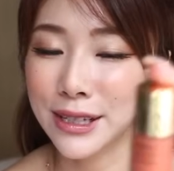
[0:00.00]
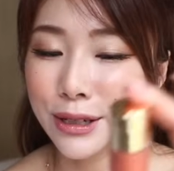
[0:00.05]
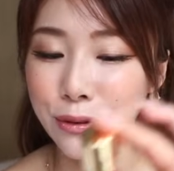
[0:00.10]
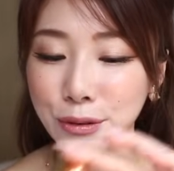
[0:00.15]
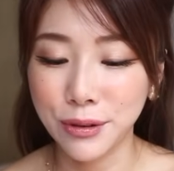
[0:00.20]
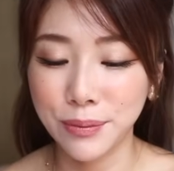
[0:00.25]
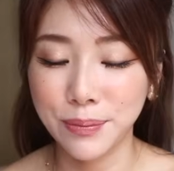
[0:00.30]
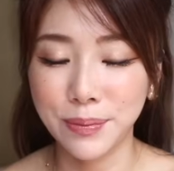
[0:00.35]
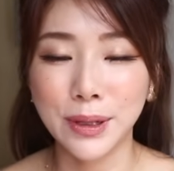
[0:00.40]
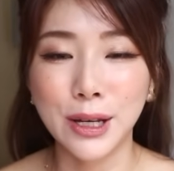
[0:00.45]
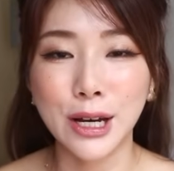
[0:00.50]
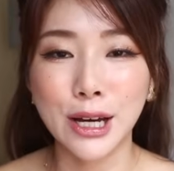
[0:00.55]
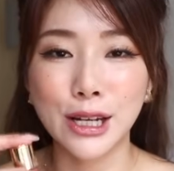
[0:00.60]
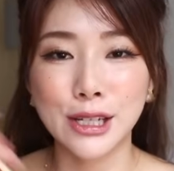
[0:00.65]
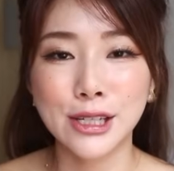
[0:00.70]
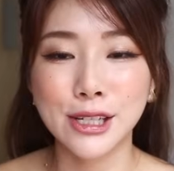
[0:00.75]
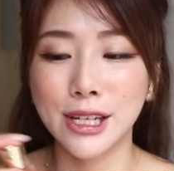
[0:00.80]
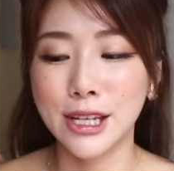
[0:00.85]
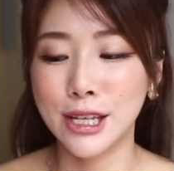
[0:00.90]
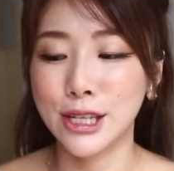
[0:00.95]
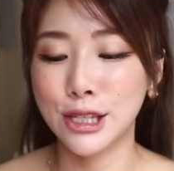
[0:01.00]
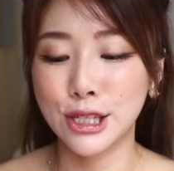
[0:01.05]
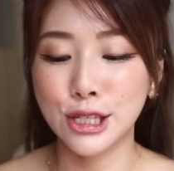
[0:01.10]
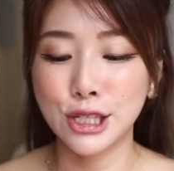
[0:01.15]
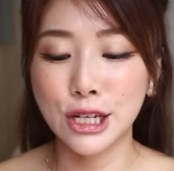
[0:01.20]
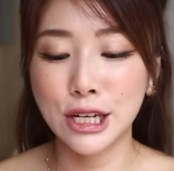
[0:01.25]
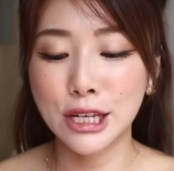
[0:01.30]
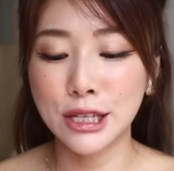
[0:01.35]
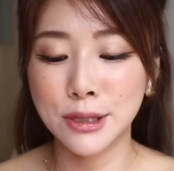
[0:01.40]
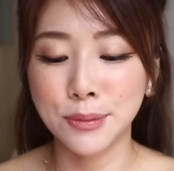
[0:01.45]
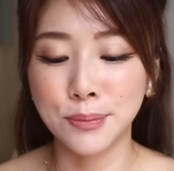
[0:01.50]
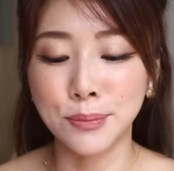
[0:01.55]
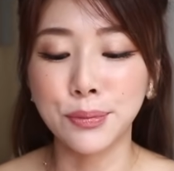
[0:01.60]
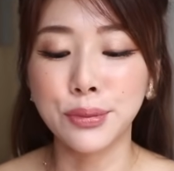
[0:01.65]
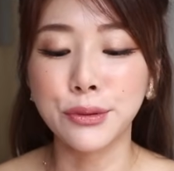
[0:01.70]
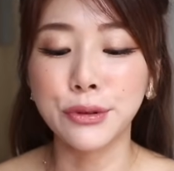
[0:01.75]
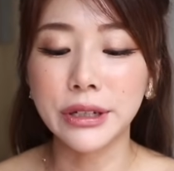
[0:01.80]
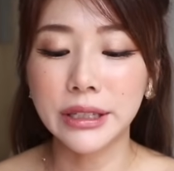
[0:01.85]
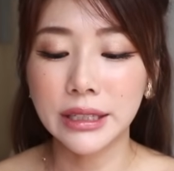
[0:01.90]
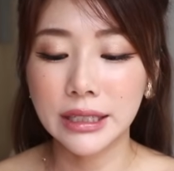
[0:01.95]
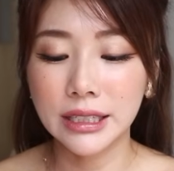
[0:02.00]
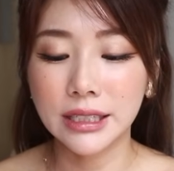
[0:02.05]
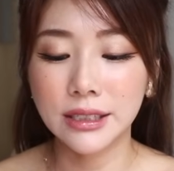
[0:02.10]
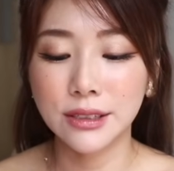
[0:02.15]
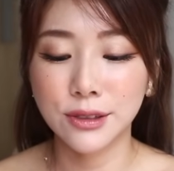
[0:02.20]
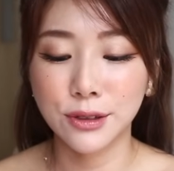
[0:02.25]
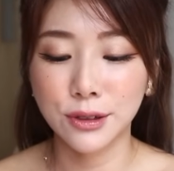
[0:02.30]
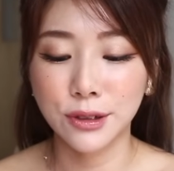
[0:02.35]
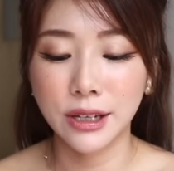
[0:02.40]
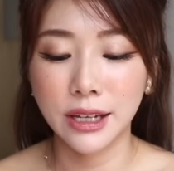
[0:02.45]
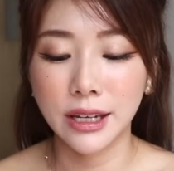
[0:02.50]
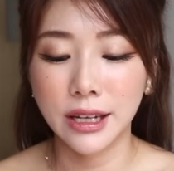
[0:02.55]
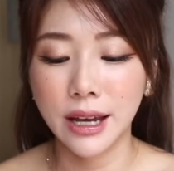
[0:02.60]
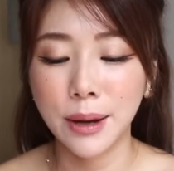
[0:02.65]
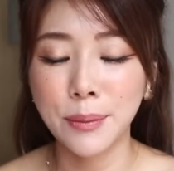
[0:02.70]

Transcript: liquid blush is just brilliant, okay?